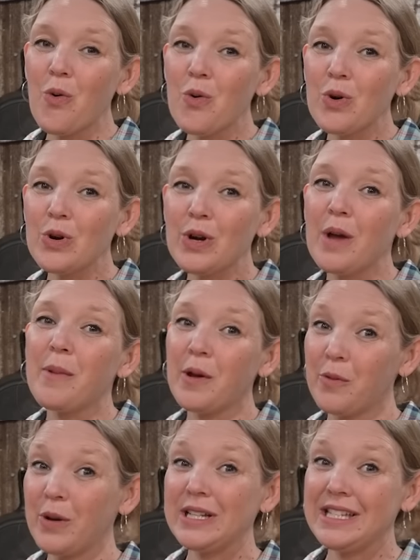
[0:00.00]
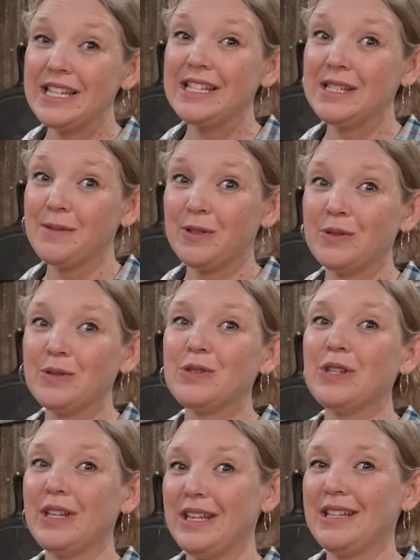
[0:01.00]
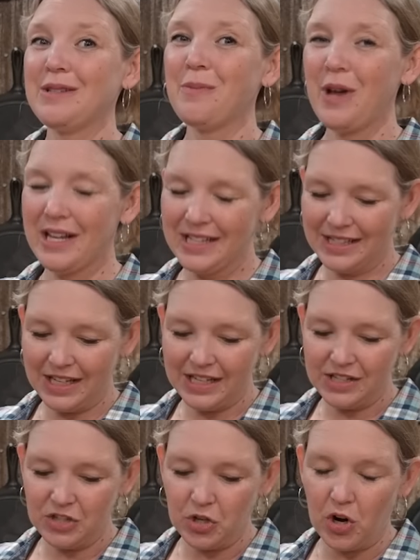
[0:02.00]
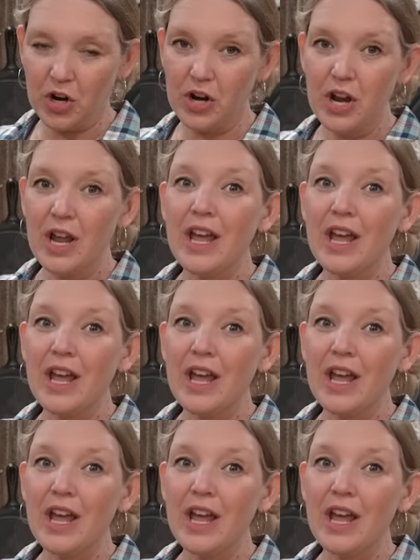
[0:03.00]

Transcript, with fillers: or about 1 teaspoon to each pint-sized jar.